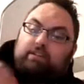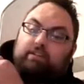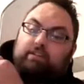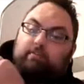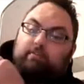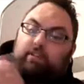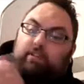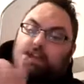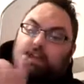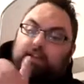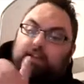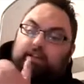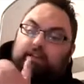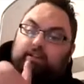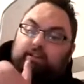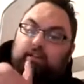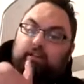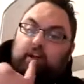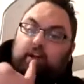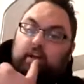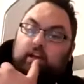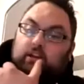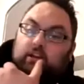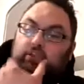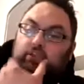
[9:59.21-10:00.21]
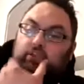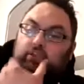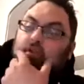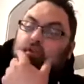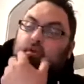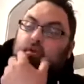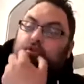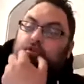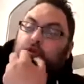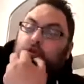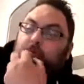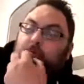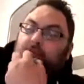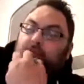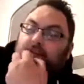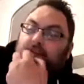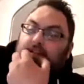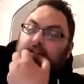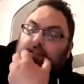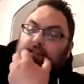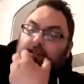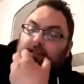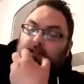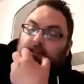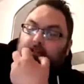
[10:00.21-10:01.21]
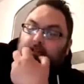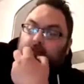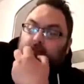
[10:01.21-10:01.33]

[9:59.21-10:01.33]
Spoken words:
in place to do a job next season?